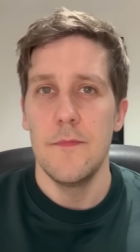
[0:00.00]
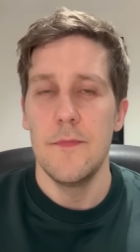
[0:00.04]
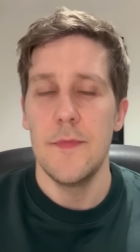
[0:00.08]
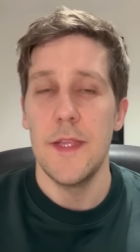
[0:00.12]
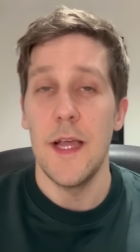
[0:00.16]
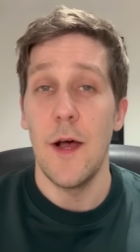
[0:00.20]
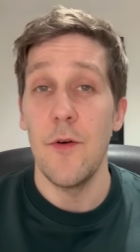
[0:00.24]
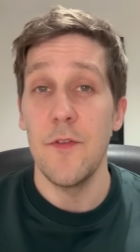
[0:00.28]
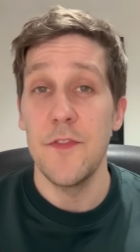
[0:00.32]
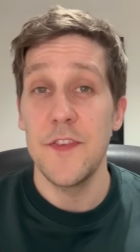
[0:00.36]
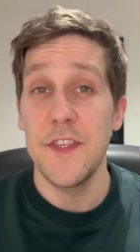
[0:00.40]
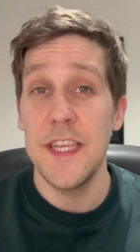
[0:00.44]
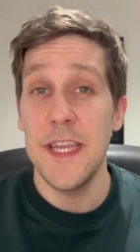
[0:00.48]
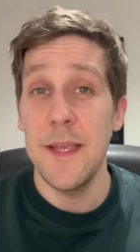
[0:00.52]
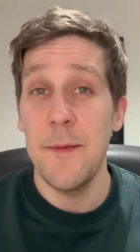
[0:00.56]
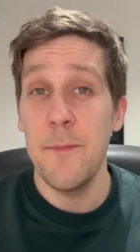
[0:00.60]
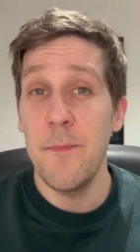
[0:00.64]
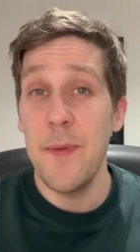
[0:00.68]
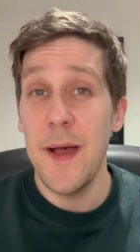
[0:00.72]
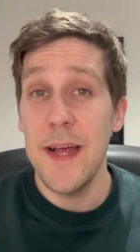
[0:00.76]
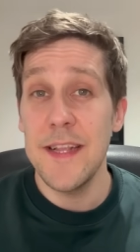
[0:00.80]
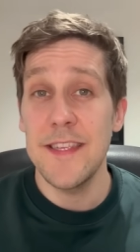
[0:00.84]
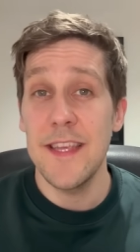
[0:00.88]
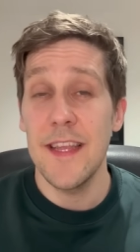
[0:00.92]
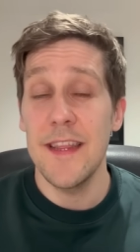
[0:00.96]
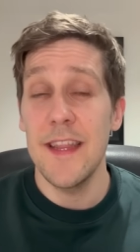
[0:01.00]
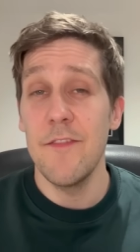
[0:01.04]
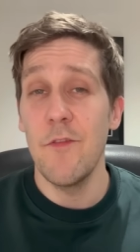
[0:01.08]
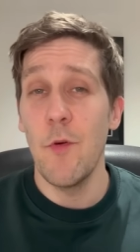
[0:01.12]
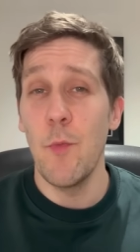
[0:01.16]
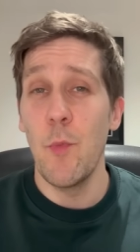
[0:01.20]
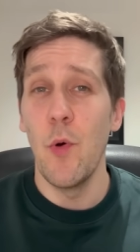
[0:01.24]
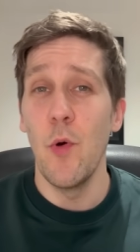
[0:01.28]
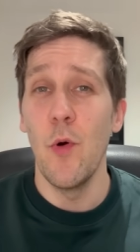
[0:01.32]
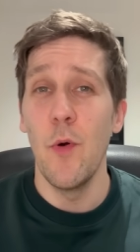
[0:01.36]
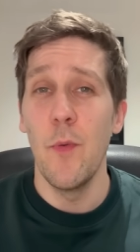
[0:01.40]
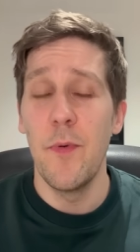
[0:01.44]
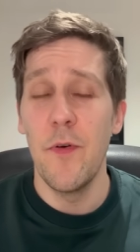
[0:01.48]
Now, I've seen better
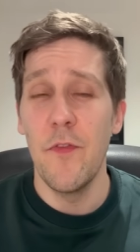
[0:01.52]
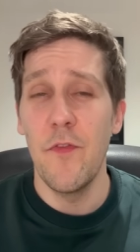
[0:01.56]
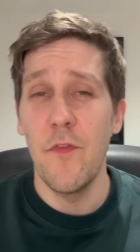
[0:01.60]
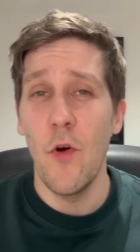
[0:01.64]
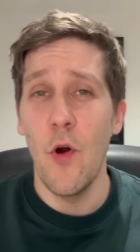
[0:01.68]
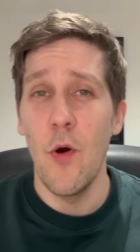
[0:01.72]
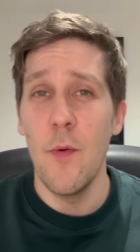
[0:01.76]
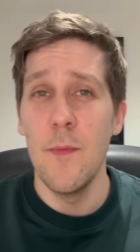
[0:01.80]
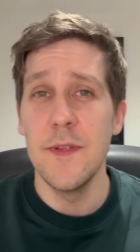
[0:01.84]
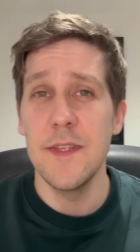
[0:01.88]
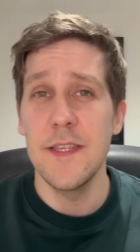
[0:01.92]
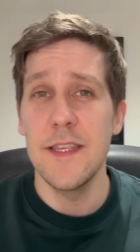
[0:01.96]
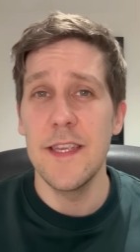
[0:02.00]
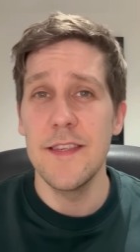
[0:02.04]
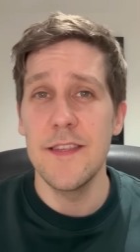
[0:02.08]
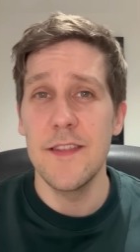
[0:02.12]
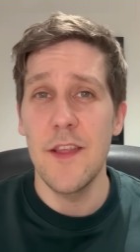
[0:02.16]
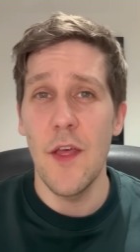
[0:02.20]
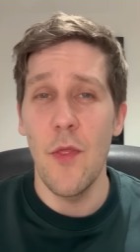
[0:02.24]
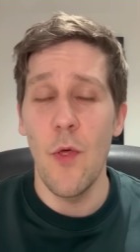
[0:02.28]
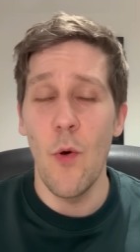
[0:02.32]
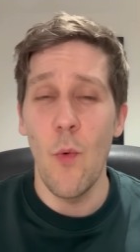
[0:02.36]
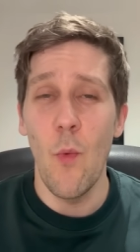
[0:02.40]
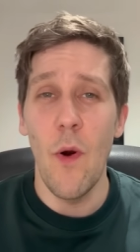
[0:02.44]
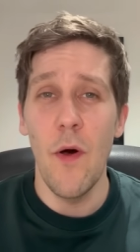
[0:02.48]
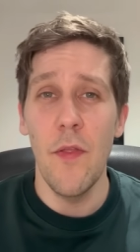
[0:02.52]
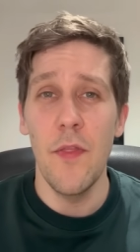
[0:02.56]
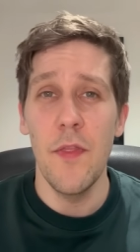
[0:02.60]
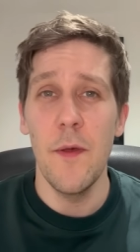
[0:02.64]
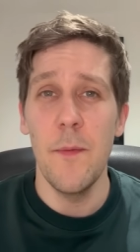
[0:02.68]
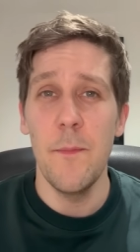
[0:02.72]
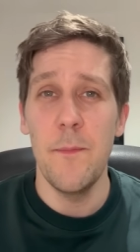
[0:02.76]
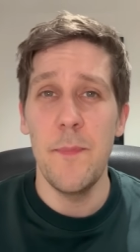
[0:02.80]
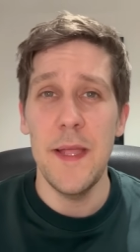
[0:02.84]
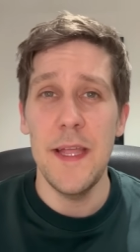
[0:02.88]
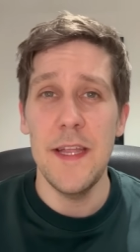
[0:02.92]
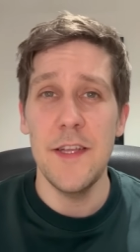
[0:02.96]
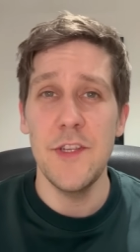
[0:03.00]
Liverpool performances than the one
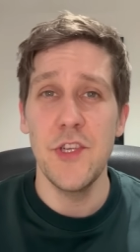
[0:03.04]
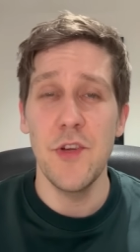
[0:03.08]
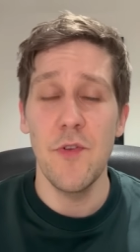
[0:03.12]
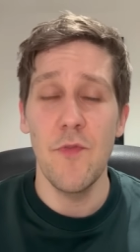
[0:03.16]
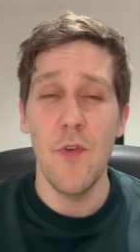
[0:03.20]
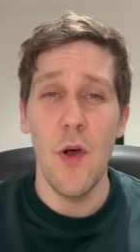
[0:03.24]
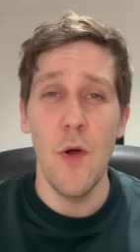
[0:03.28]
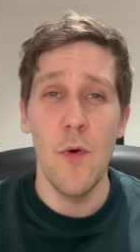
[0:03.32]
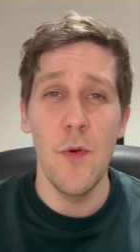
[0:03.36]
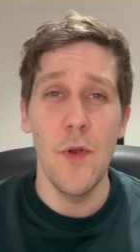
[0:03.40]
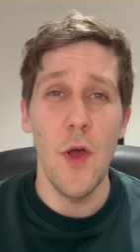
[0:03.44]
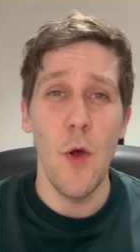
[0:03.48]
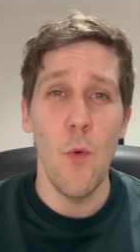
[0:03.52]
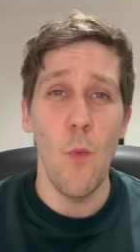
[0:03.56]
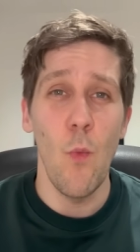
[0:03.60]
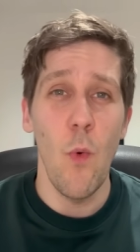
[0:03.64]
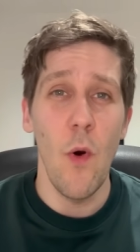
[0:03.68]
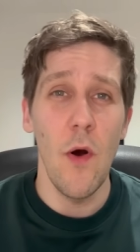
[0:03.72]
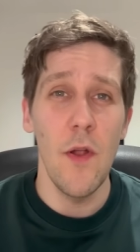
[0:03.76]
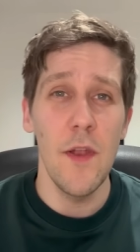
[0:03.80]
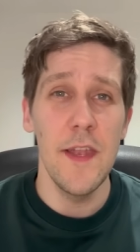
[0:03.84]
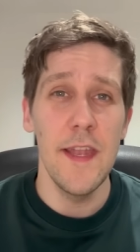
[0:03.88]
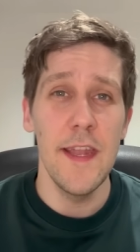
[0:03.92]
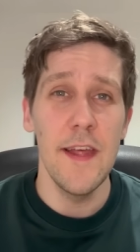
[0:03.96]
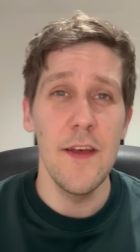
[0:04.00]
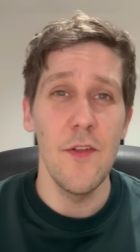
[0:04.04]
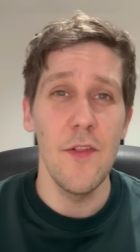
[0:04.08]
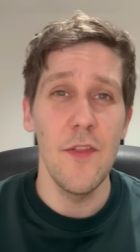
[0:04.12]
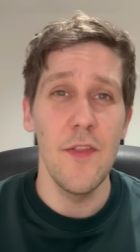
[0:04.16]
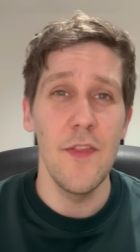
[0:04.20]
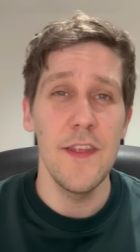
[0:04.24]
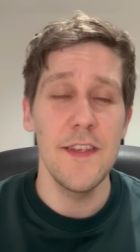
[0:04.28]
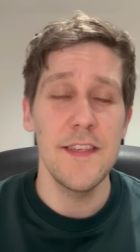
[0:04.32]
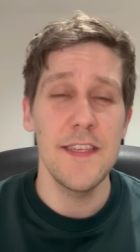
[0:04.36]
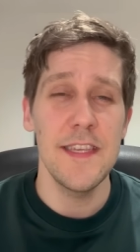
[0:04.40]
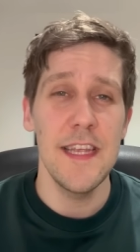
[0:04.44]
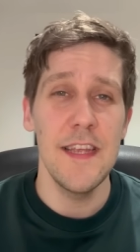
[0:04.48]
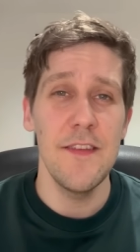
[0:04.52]
that beat Girona 1-0
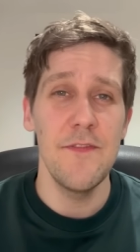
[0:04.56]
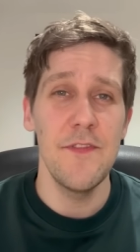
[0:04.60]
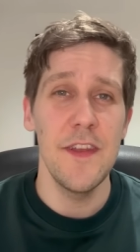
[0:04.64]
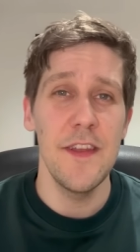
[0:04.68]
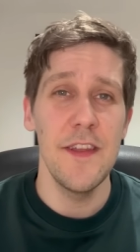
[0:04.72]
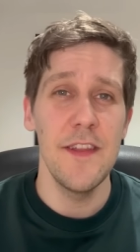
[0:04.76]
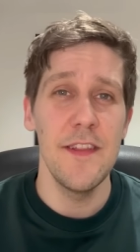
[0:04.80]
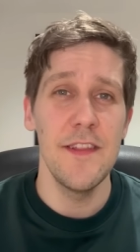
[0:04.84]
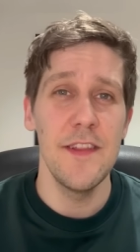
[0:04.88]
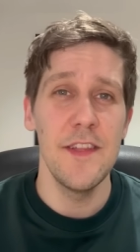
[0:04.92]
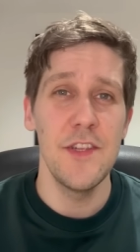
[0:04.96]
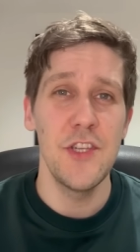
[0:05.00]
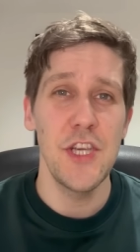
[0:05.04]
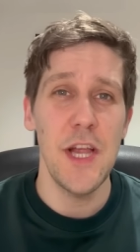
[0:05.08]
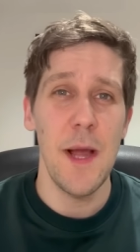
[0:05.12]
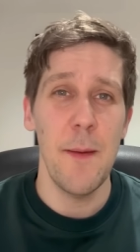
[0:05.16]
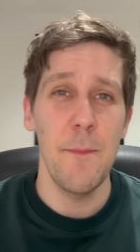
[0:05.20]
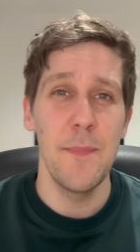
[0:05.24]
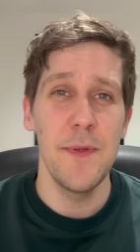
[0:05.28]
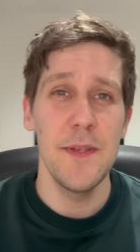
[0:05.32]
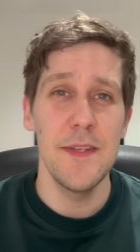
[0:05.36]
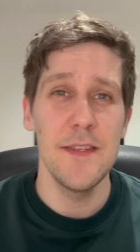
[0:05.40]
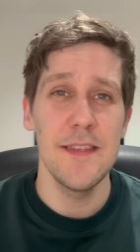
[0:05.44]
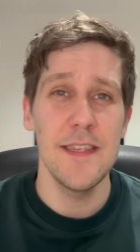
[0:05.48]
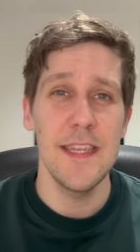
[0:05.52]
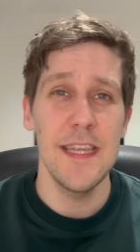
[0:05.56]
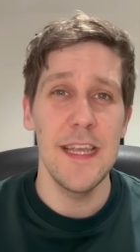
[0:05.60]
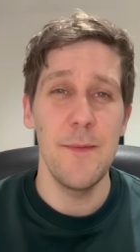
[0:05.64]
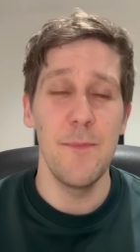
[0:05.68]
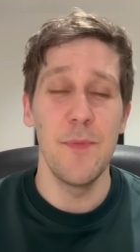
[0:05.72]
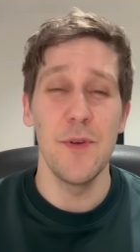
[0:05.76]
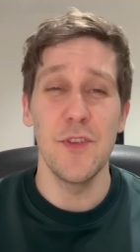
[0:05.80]
this evening in the Champions League.